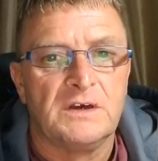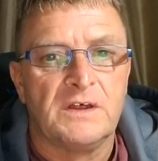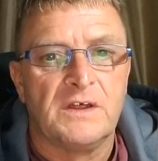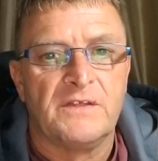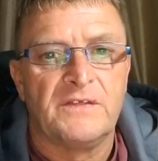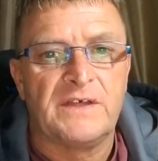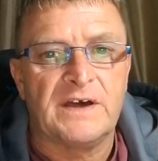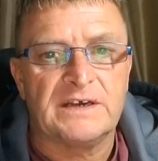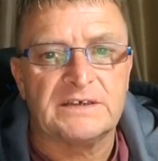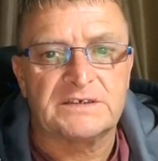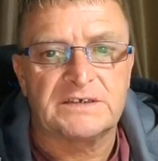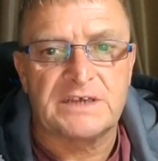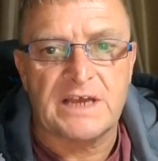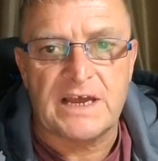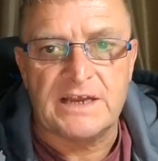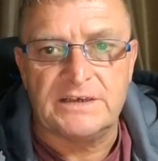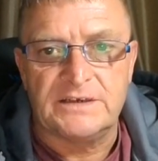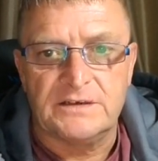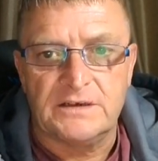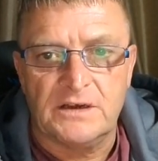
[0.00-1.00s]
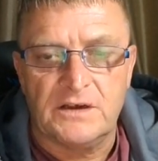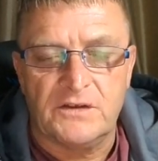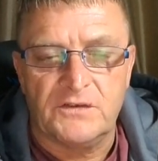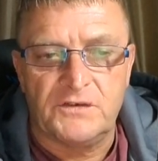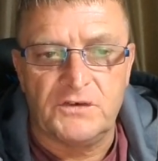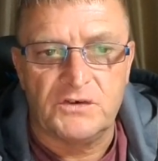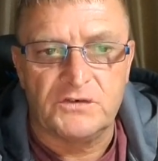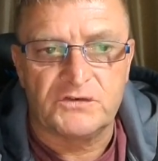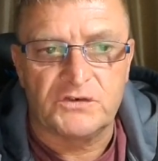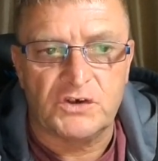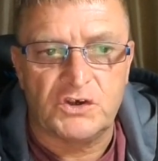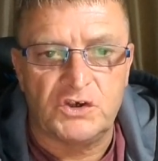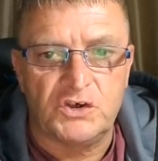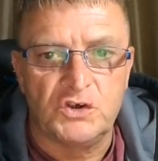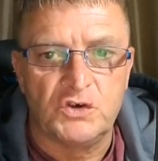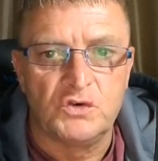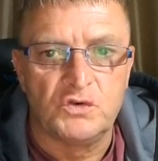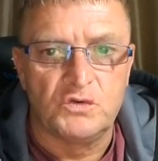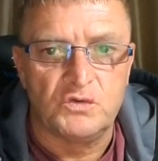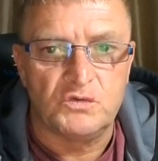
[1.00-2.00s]
that said, there's a
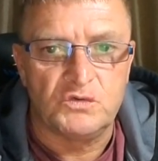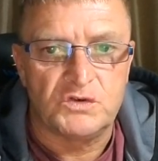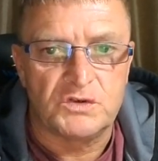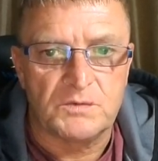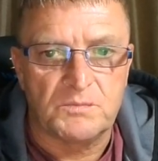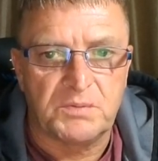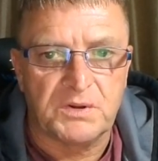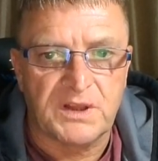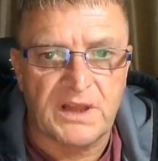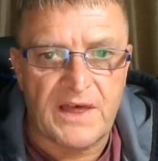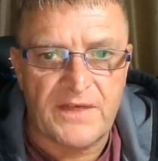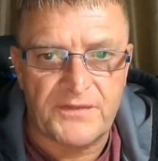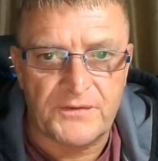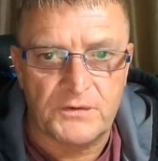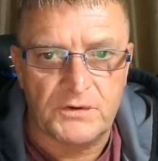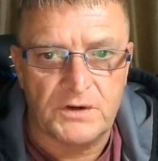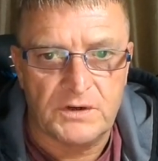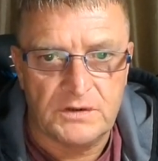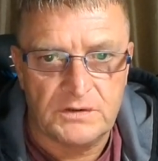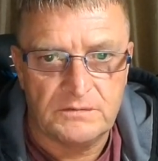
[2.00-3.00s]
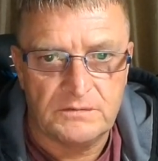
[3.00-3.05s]
huge plethora